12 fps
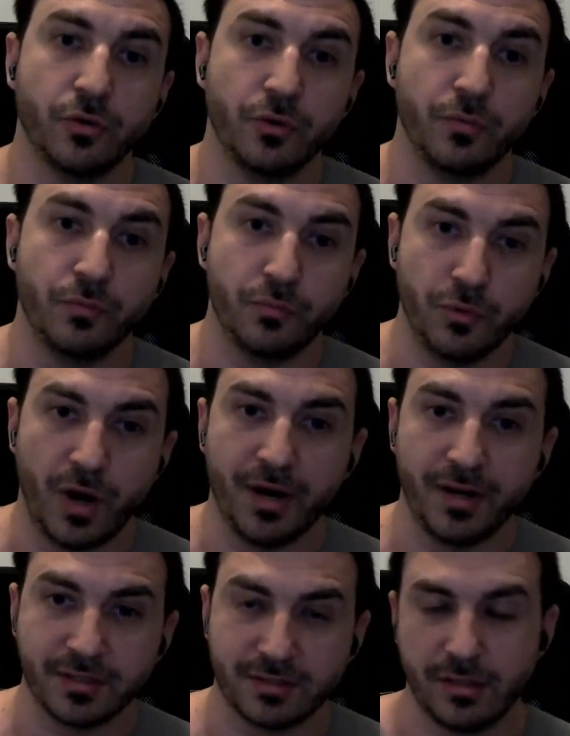your
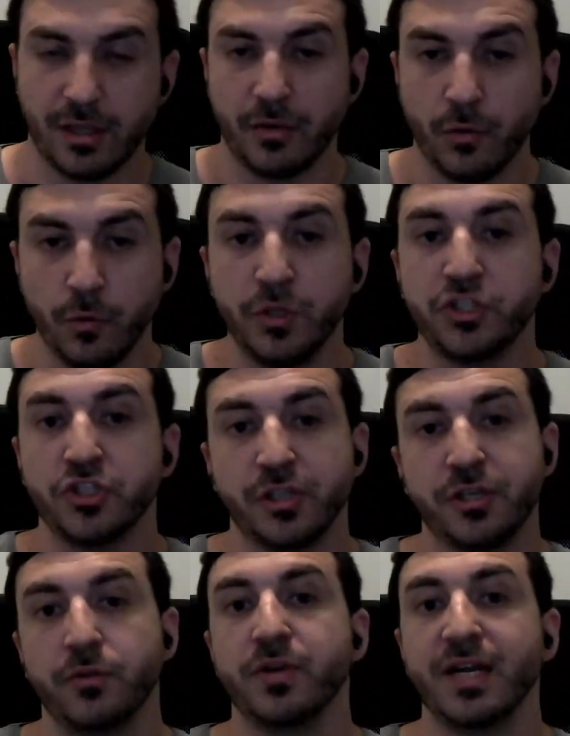product. Like
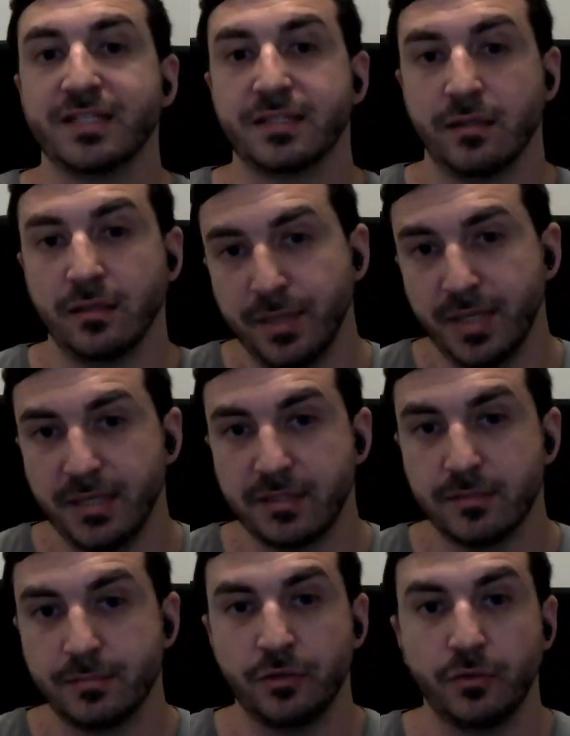originally, you're not selling
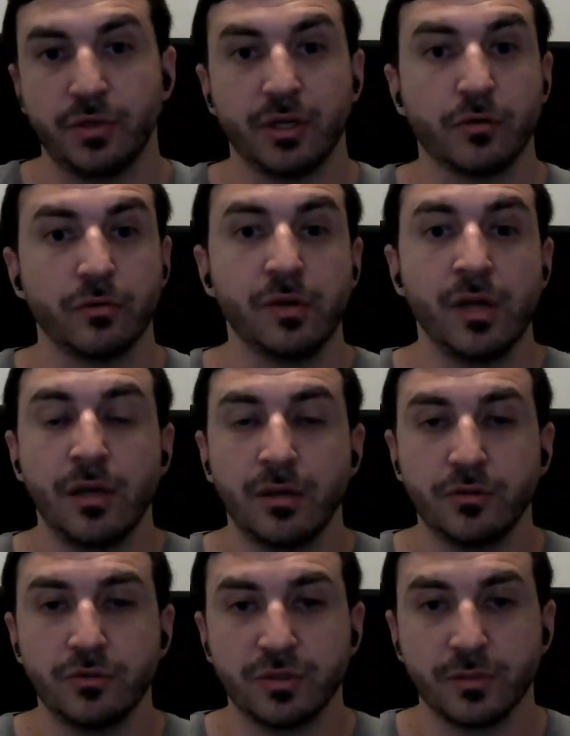beans, but you can
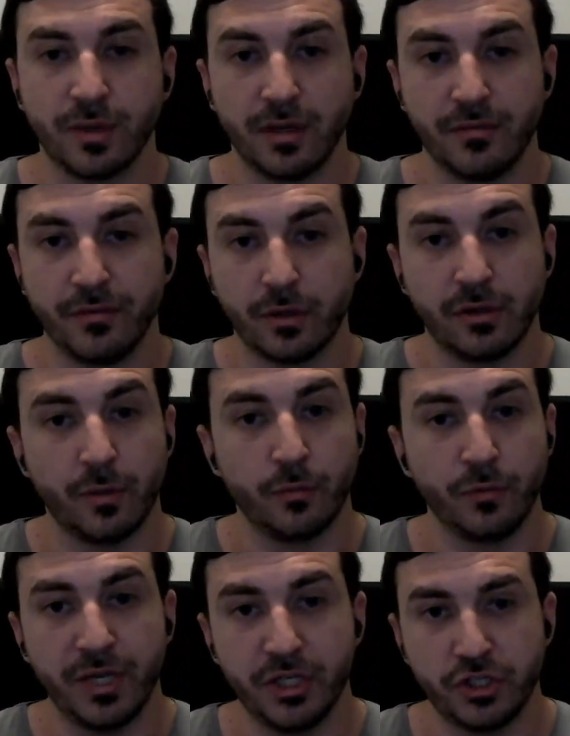do some kind of a
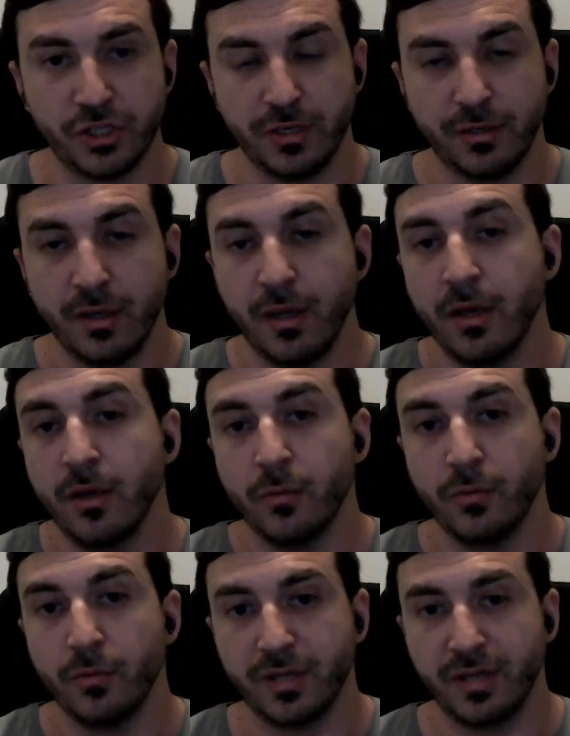collaboration
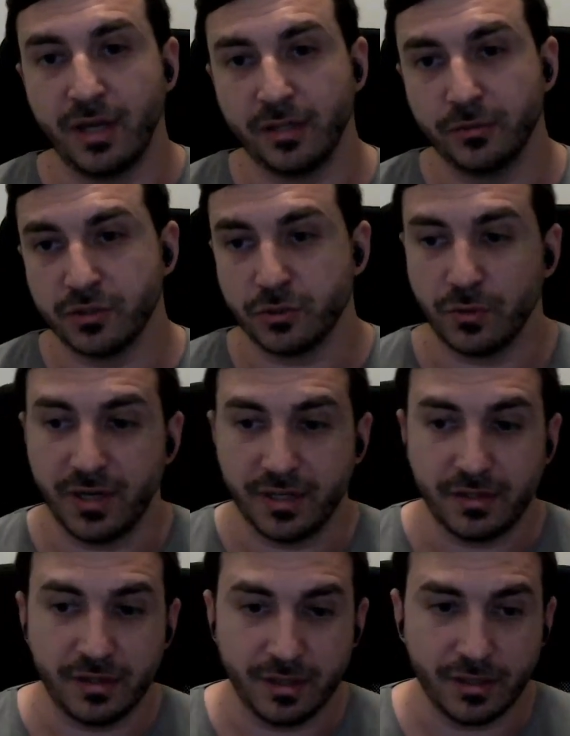with another store. And
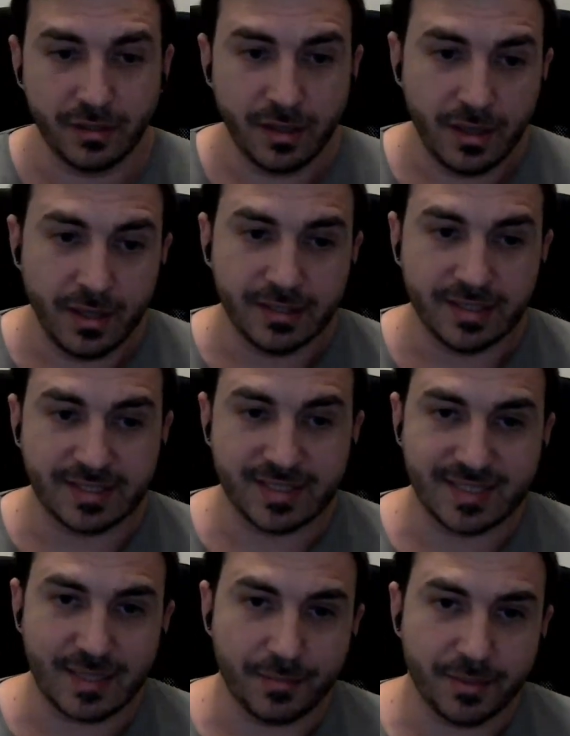I think this
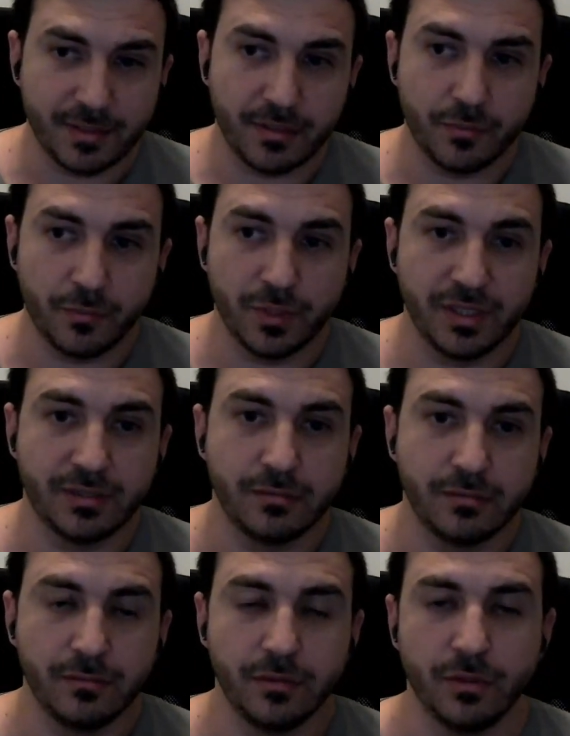is something that really
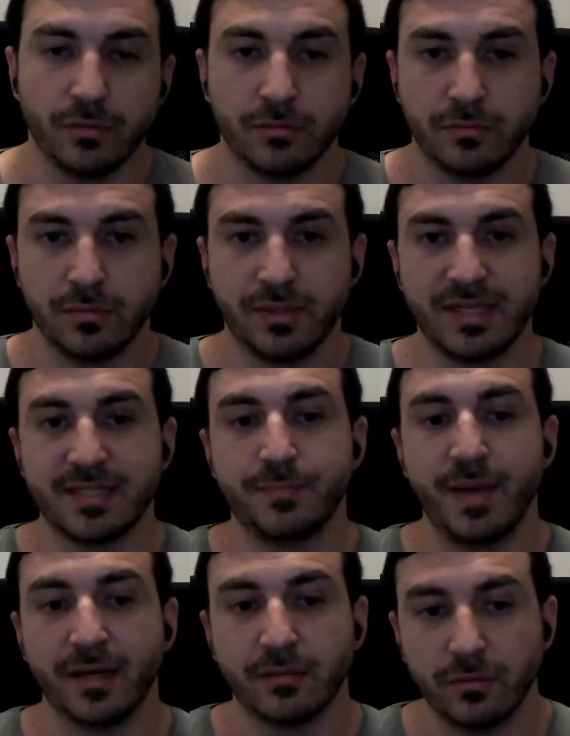you know gets
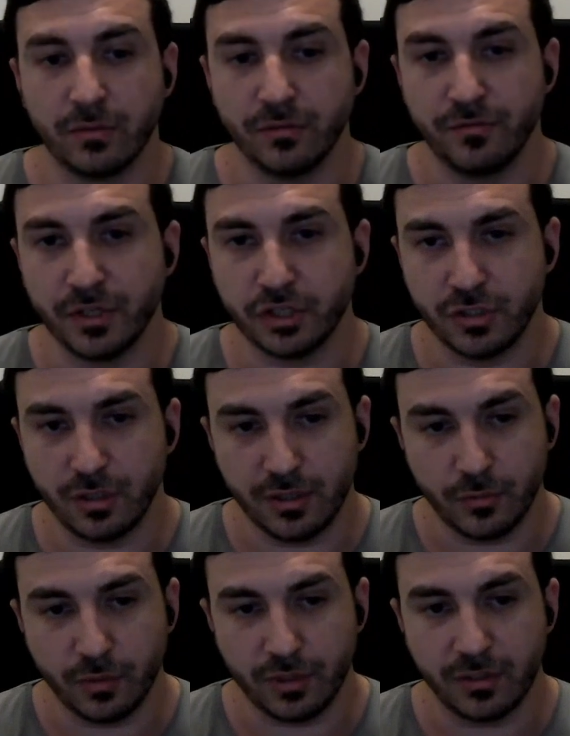back to conviction
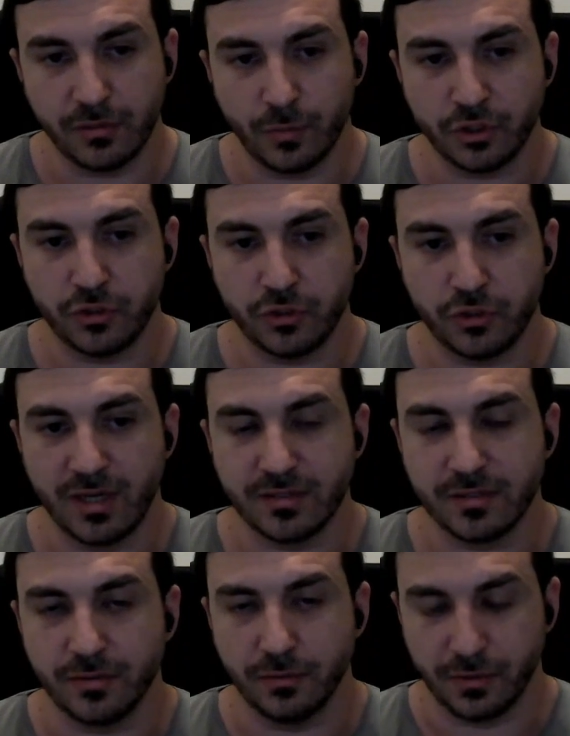and, and what you
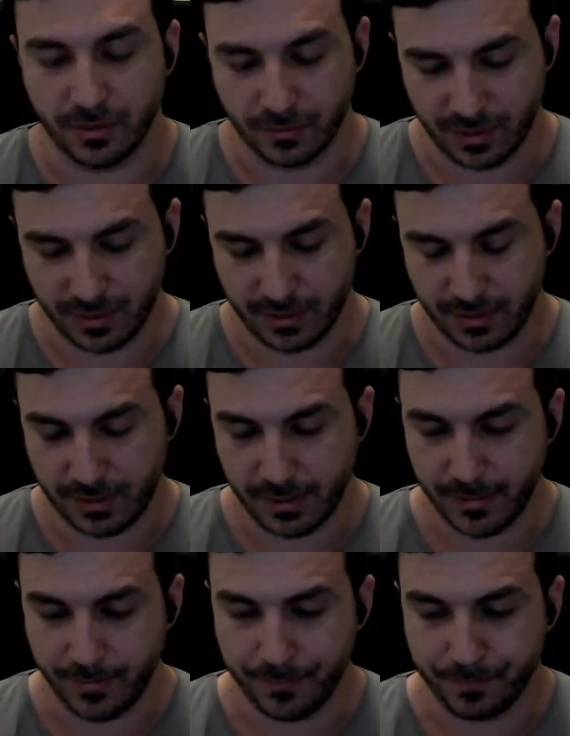guys are doing, right,
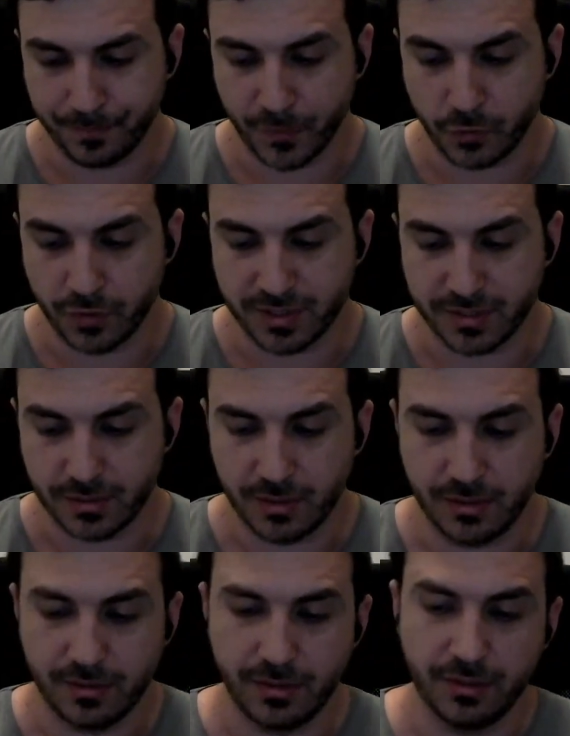um, Chris,
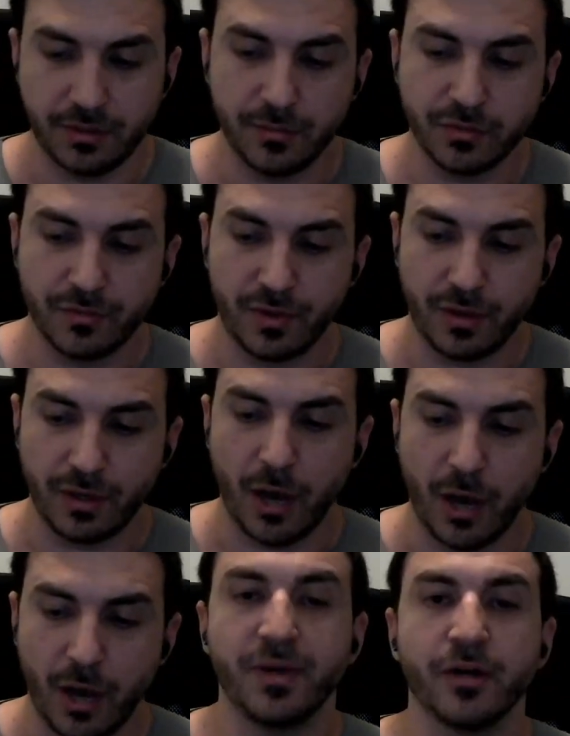in, in terms of
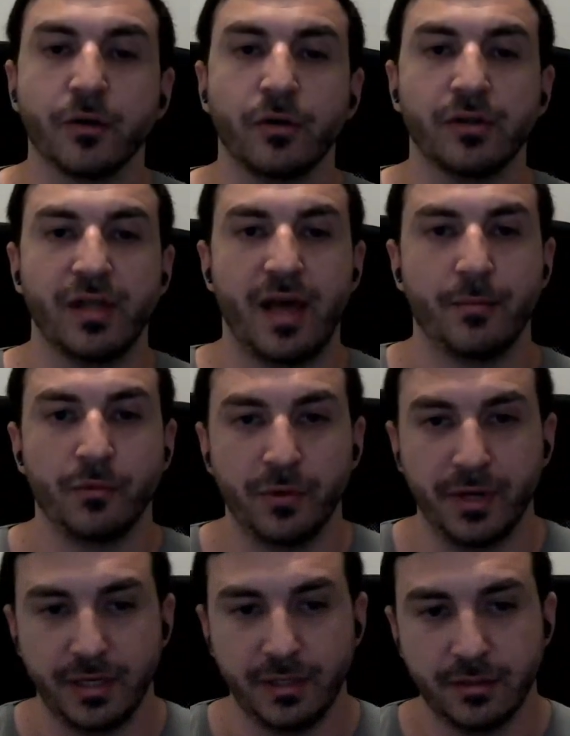how you can
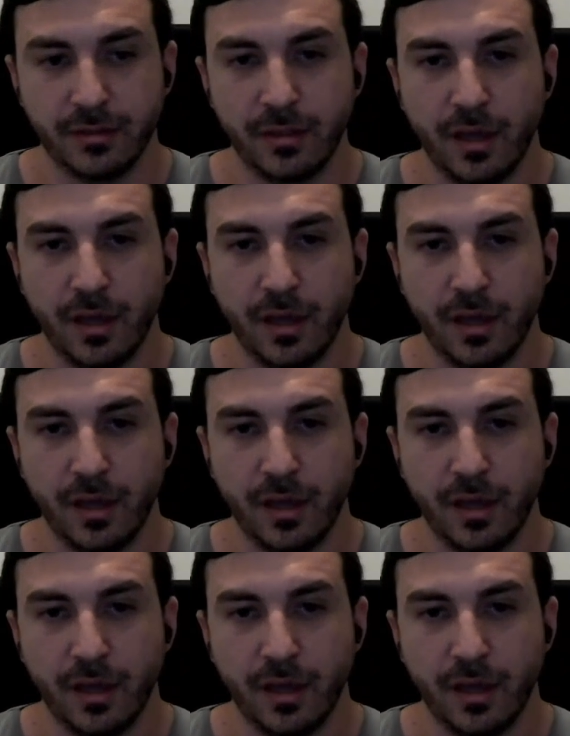collaborate.